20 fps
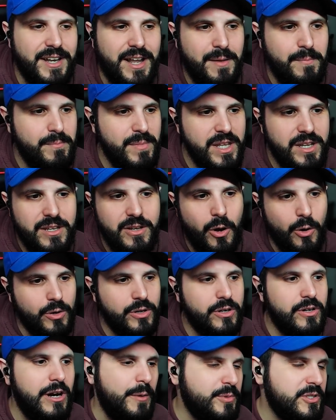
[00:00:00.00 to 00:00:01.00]
a
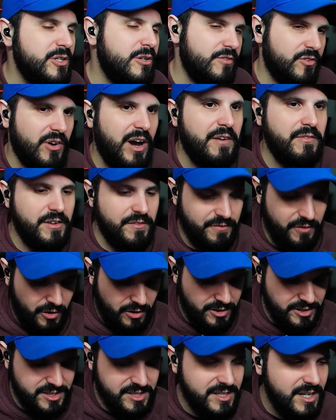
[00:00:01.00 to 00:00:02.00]
mediocre episode of Gravity
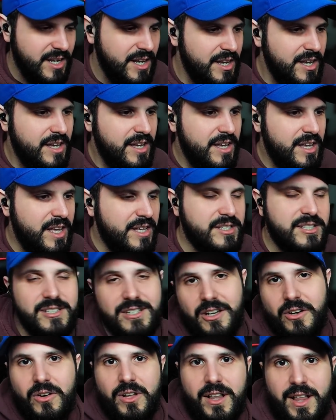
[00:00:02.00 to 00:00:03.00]
Falls is
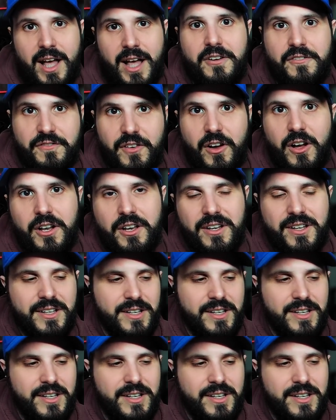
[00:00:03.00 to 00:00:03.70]
still a lot of fun.